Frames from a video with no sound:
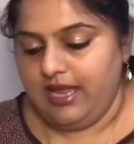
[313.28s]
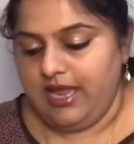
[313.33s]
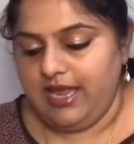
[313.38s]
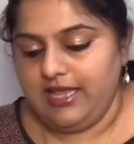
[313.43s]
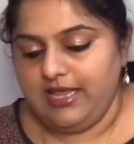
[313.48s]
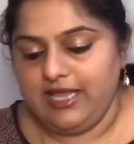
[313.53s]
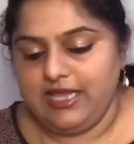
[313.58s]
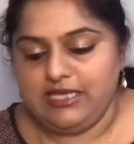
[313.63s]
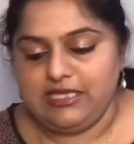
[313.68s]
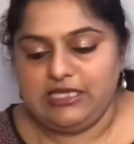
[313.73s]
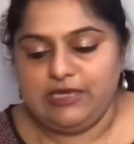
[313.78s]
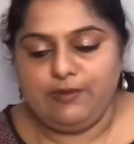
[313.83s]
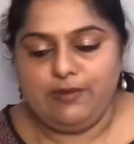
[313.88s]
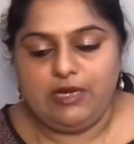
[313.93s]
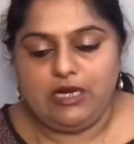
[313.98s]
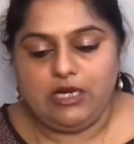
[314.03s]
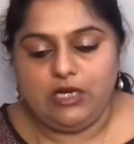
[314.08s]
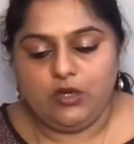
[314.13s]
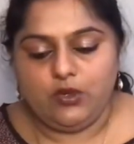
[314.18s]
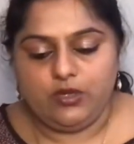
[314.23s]
And then
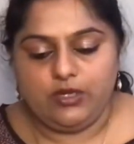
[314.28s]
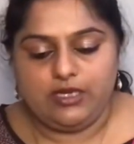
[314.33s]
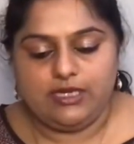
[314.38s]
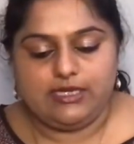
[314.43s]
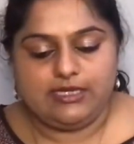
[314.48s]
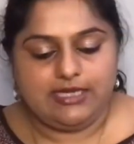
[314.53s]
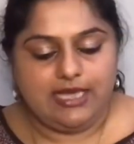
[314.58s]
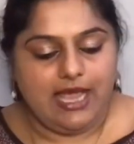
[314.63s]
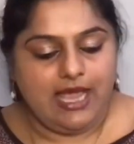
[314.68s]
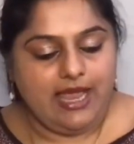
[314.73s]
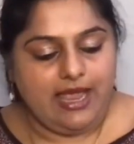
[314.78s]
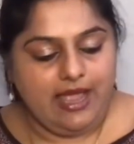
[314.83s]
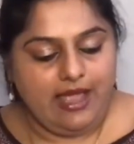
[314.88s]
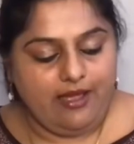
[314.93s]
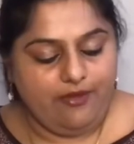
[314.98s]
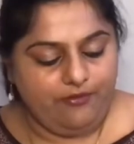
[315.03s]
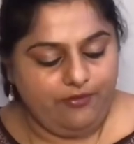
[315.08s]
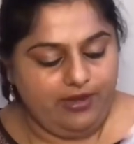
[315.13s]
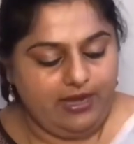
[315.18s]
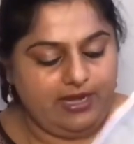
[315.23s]
similar to this, I
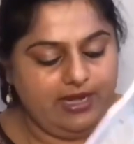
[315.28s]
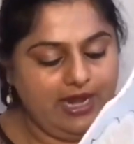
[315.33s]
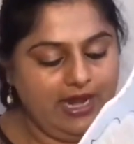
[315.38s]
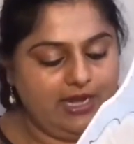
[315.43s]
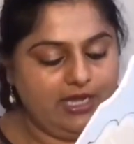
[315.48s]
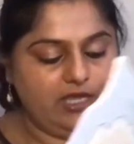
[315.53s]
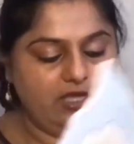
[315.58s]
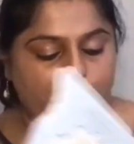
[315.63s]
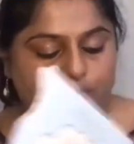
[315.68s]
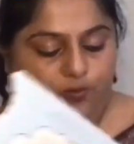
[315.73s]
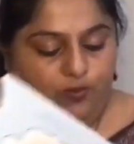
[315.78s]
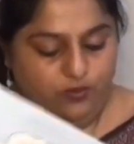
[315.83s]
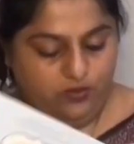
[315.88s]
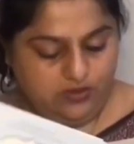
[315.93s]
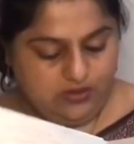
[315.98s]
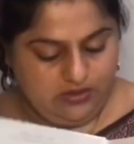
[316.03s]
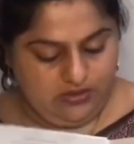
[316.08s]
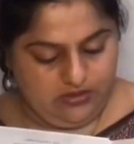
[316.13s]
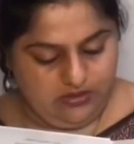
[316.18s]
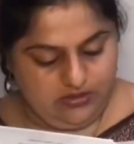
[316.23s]
have another
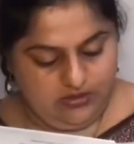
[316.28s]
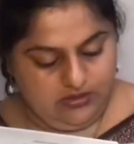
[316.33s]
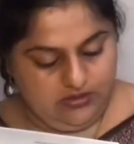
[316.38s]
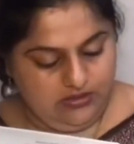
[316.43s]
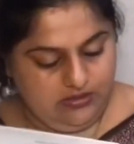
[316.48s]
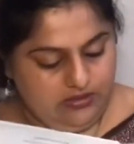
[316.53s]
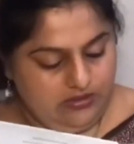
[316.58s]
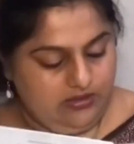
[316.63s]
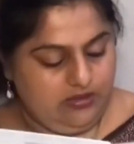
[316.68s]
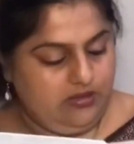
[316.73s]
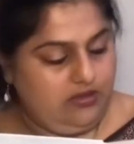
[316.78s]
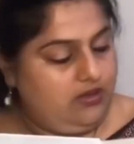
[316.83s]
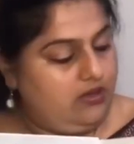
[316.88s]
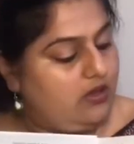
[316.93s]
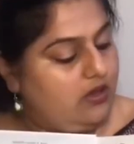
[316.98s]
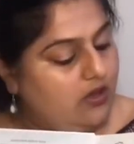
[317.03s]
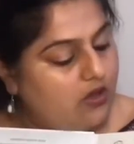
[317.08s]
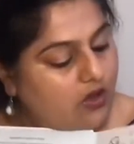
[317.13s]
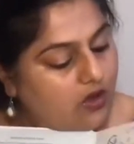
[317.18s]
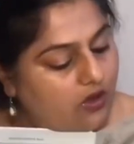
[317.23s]
book
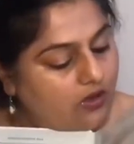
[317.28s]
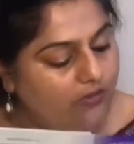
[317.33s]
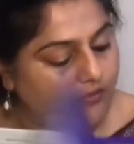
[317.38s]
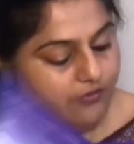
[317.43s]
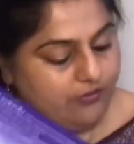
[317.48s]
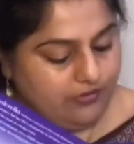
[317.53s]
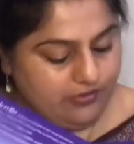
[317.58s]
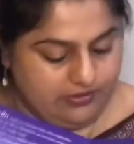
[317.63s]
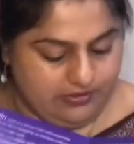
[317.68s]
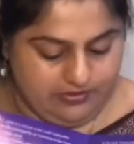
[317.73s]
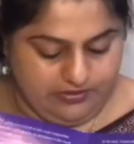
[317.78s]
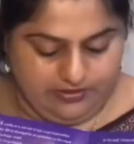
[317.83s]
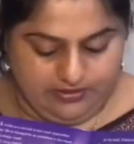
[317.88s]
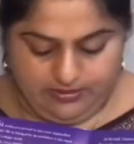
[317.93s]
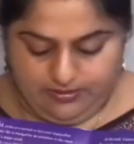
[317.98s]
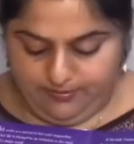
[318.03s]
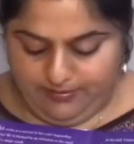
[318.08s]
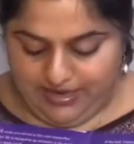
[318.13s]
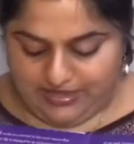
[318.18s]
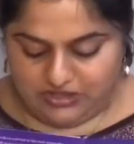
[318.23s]
of
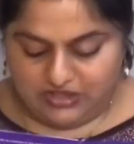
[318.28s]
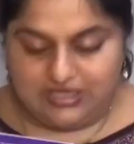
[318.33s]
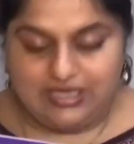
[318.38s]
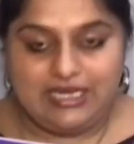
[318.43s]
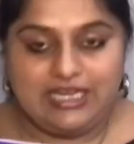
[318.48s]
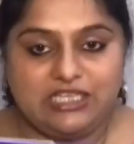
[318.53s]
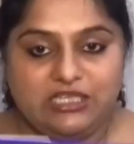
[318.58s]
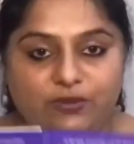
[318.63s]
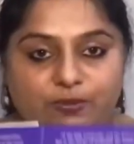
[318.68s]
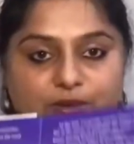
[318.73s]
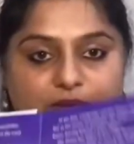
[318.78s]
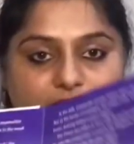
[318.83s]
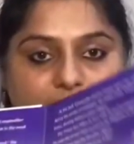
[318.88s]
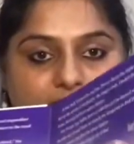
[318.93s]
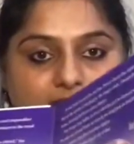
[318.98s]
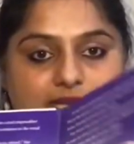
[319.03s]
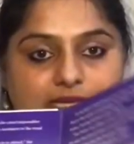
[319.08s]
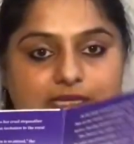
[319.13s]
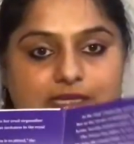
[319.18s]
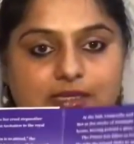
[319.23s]
the magical
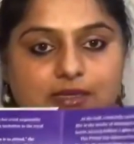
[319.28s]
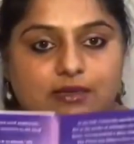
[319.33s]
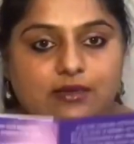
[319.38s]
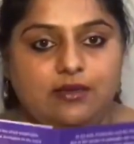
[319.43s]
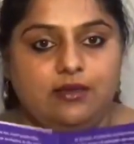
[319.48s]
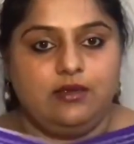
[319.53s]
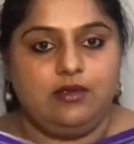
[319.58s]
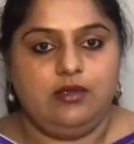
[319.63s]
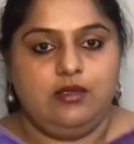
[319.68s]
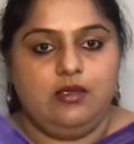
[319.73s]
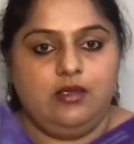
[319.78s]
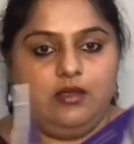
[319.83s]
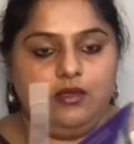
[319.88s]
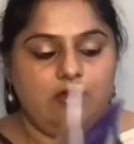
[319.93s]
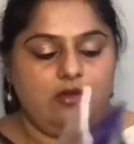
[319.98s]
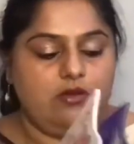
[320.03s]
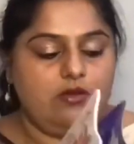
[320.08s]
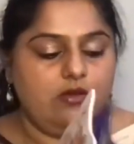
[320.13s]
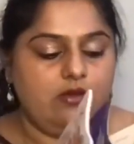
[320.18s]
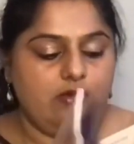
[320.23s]
experience,
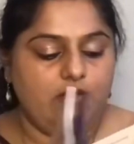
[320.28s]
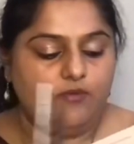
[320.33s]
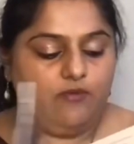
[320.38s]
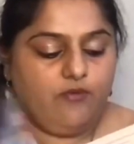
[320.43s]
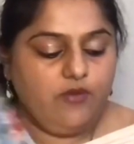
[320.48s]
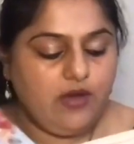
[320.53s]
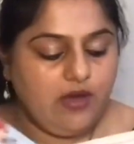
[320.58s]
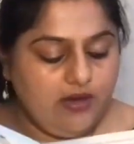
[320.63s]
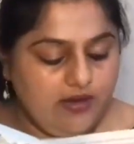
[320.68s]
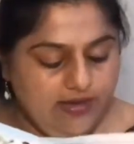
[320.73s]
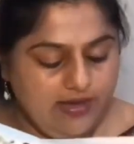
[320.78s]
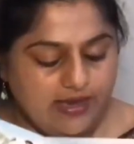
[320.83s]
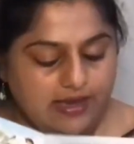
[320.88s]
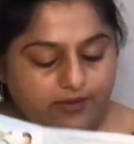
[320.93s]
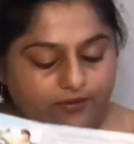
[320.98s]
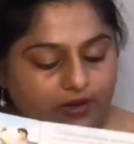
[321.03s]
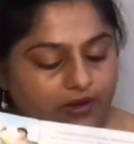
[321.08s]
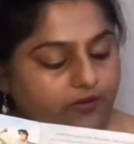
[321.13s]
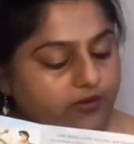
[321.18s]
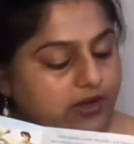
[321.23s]
where they
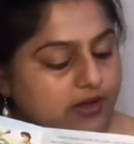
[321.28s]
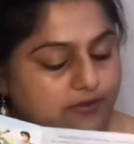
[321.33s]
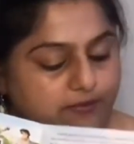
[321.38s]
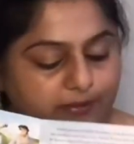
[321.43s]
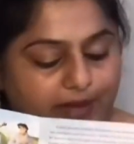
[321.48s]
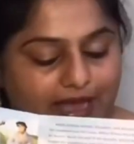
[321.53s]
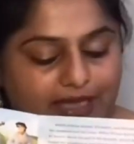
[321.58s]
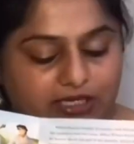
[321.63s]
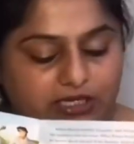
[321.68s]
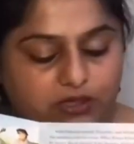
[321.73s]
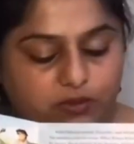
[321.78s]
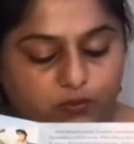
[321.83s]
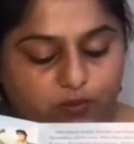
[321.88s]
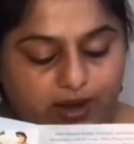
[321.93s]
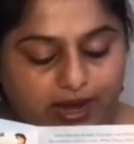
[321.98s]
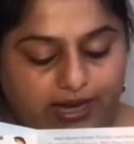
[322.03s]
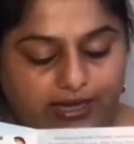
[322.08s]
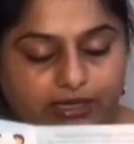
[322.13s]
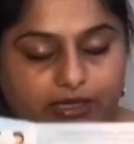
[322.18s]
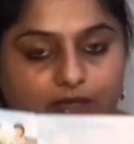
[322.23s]
have given a magic
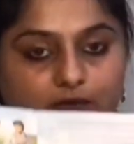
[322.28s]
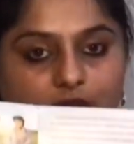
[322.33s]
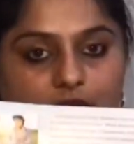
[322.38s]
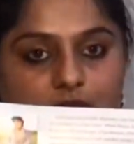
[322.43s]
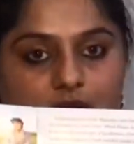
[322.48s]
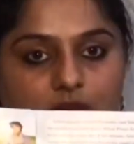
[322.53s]
wand,